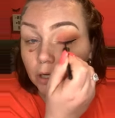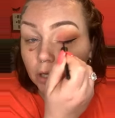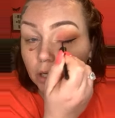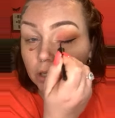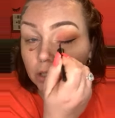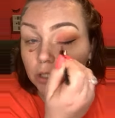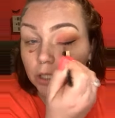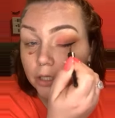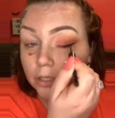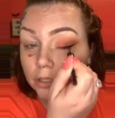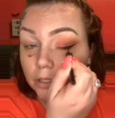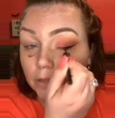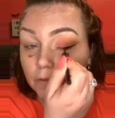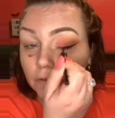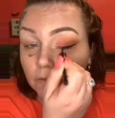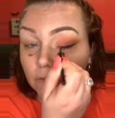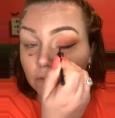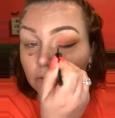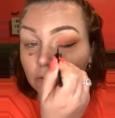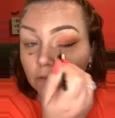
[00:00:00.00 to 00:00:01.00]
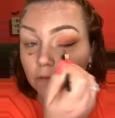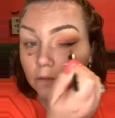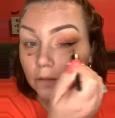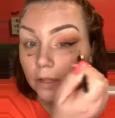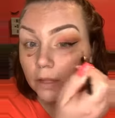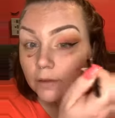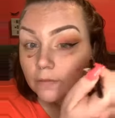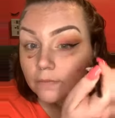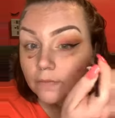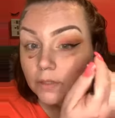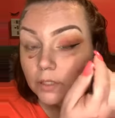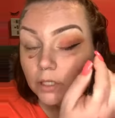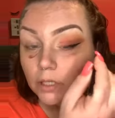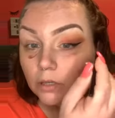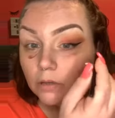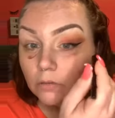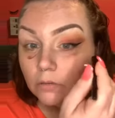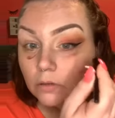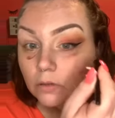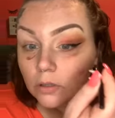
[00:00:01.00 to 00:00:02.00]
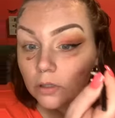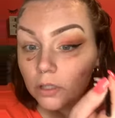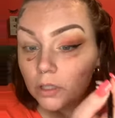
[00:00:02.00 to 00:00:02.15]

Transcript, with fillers: not try to do this in the live video.